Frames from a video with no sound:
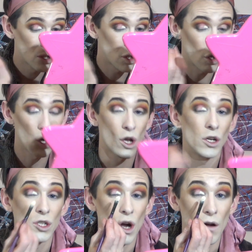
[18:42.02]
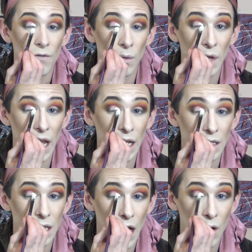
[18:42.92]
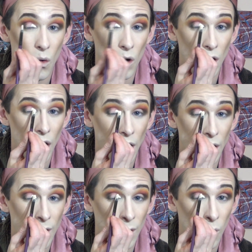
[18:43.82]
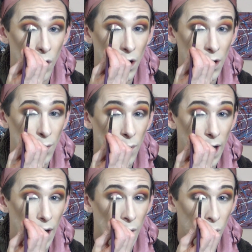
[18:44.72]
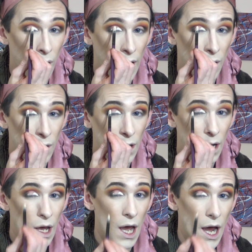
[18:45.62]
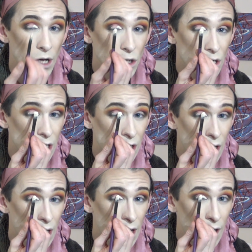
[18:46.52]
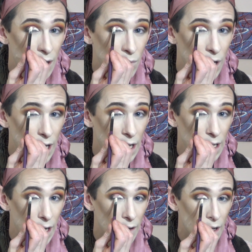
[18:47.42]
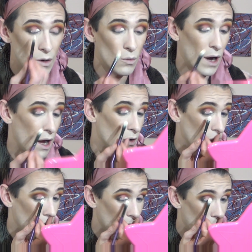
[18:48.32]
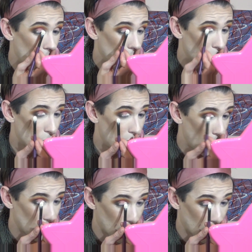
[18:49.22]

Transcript: So you're gonna start from the inside corner and you're gonna work your way around and you're just gonna kind of bring it down and around and kind of create